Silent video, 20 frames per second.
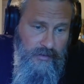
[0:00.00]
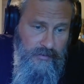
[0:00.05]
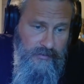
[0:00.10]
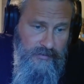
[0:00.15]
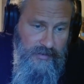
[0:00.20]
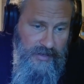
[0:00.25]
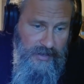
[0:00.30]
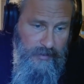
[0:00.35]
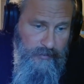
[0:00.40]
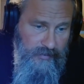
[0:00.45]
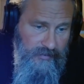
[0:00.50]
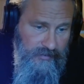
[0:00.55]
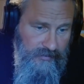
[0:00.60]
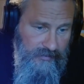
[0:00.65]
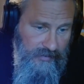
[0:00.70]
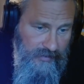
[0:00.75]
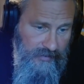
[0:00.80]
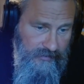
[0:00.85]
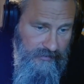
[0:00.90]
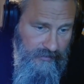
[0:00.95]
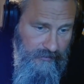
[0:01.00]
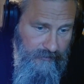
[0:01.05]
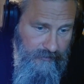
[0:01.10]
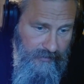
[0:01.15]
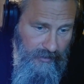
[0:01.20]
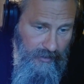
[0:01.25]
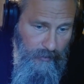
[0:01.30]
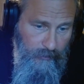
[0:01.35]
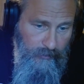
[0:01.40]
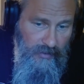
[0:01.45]
his lab has
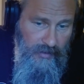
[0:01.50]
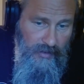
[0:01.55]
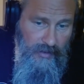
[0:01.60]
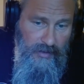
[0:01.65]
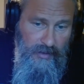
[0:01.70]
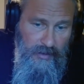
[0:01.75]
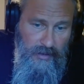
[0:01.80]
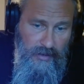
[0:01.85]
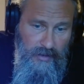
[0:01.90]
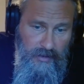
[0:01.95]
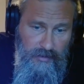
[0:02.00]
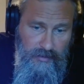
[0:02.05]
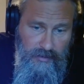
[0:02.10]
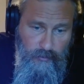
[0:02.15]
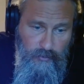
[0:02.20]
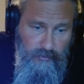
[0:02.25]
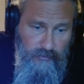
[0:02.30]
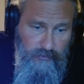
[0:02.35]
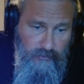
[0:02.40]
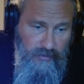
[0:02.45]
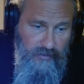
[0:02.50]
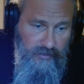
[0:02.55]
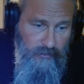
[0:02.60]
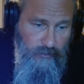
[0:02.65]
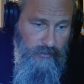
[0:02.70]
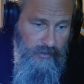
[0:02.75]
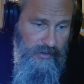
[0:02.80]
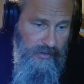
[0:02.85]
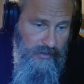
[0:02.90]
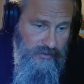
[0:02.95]
developed. The most
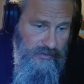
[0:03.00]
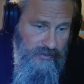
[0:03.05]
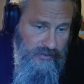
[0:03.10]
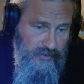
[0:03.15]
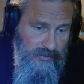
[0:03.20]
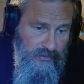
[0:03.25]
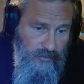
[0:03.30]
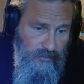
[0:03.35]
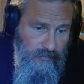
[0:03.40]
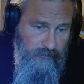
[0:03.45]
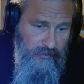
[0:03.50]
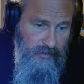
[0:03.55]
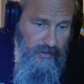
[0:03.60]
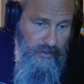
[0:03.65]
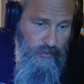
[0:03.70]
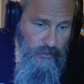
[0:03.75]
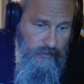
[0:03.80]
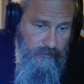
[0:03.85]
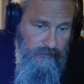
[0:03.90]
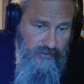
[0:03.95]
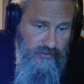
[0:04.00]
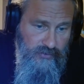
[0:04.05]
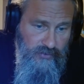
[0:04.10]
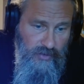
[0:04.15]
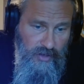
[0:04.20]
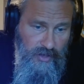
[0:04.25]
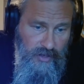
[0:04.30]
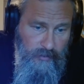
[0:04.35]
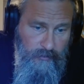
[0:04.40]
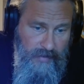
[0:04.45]
recent one, he's just shown a video of
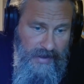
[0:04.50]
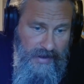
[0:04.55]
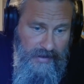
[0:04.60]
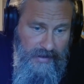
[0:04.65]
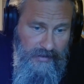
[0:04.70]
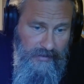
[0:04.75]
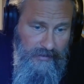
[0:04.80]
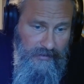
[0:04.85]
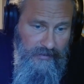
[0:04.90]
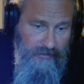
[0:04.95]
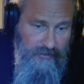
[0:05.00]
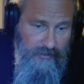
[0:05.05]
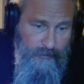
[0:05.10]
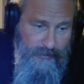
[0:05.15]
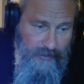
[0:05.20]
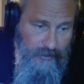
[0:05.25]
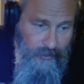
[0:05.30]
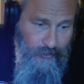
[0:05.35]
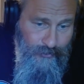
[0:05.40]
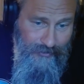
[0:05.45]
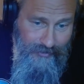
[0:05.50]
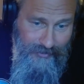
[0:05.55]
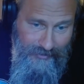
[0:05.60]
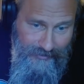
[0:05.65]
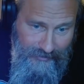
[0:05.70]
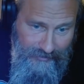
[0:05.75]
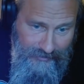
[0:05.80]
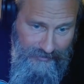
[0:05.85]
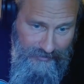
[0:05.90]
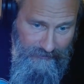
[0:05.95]
strong magnetism and low
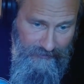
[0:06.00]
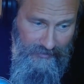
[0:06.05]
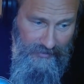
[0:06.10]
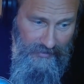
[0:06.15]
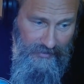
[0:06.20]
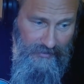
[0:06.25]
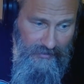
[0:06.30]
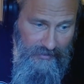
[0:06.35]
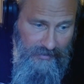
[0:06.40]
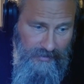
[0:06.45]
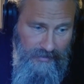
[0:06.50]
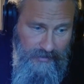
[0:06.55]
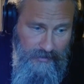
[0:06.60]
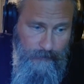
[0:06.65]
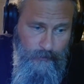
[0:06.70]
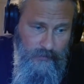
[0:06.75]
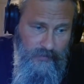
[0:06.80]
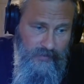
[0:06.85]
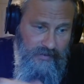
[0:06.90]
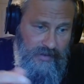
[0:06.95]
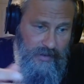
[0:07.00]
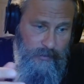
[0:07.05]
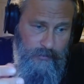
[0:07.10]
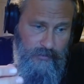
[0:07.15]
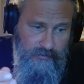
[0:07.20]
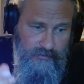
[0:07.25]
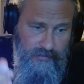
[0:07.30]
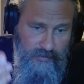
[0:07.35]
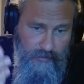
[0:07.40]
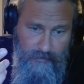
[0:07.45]
conductivity.
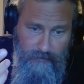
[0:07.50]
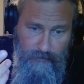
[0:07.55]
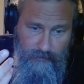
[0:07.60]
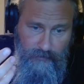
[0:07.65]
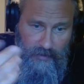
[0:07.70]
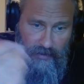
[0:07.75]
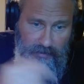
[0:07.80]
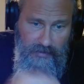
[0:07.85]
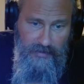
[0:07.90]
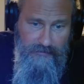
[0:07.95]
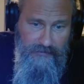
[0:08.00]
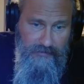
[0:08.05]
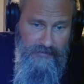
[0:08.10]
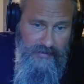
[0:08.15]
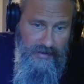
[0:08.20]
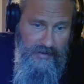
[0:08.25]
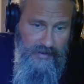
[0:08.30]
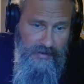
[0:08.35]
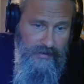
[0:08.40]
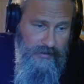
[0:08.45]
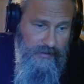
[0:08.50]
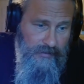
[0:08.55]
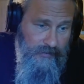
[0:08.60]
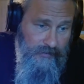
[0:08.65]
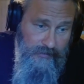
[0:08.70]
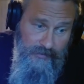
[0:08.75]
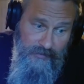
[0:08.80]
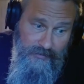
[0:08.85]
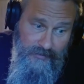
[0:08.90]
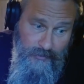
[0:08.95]
Samples are levitating,
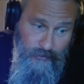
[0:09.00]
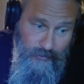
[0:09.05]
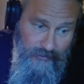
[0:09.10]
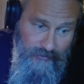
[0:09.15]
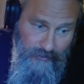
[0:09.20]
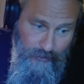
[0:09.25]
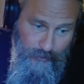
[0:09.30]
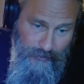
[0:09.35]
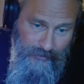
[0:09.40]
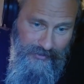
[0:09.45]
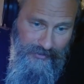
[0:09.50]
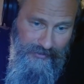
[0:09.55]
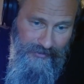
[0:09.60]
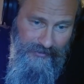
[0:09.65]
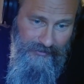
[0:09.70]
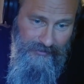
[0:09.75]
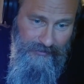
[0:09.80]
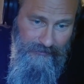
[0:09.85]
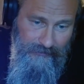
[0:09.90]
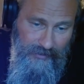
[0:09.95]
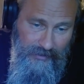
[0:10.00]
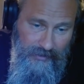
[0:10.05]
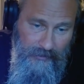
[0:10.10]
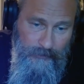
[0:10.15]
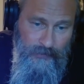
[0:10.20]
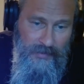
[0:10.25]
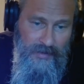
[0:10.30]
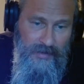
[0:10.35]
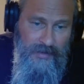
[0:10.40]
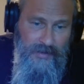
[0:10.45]
consistent with superconductivity,